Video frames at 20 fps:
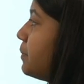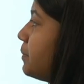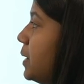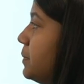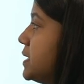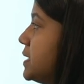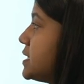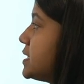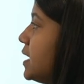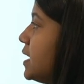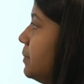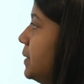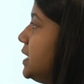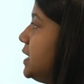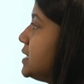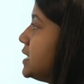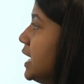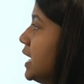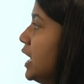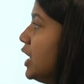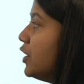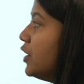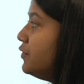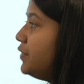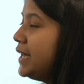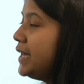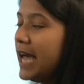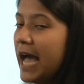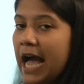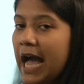upcoming summits.
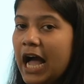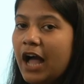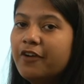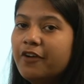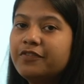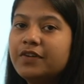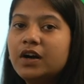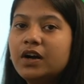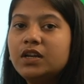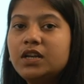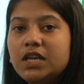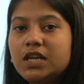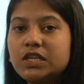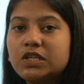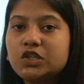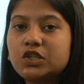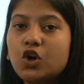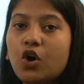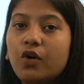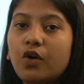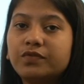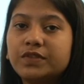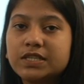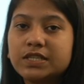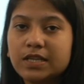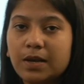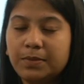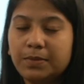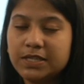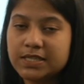We have a list of
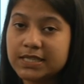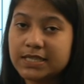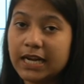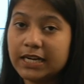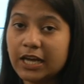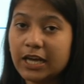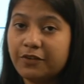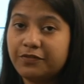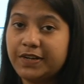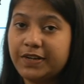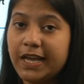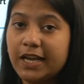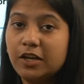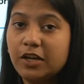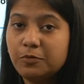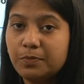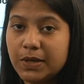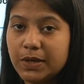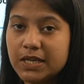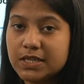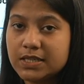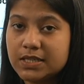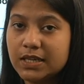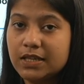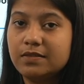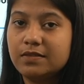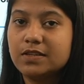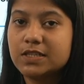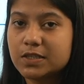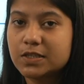the summits that have taken place
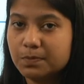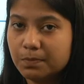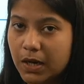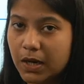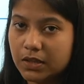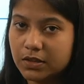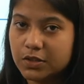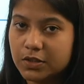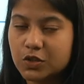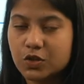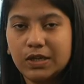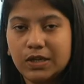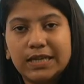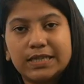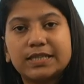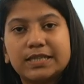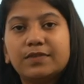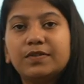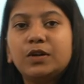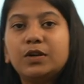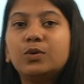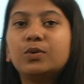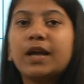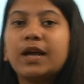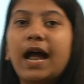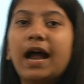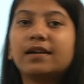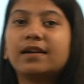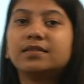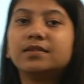in this month. So let's have a
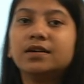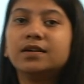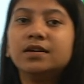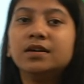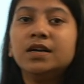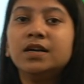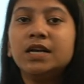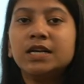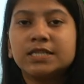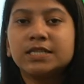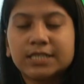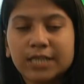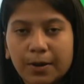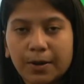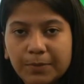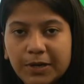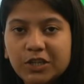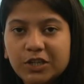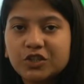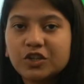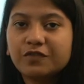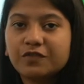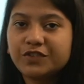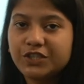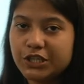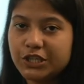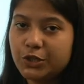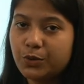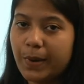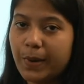look at the summits
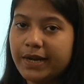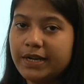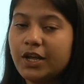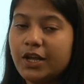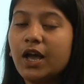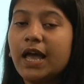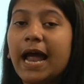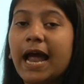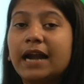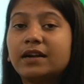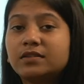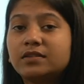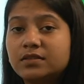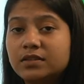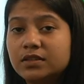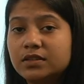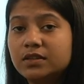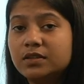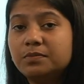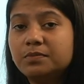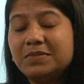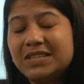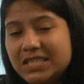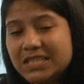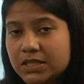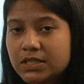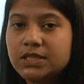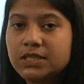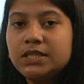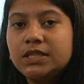of G20 at the
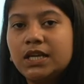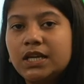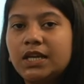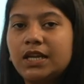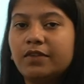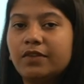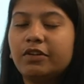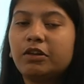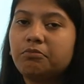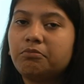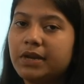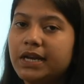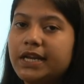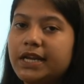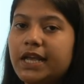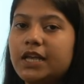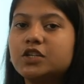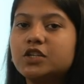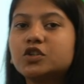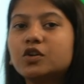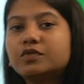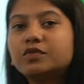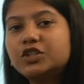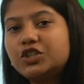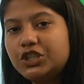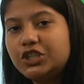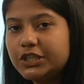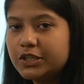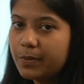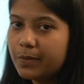ministerial level meetings of
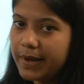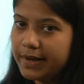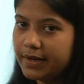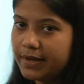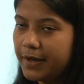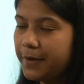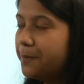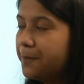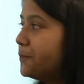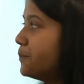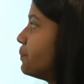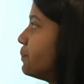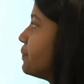the G20.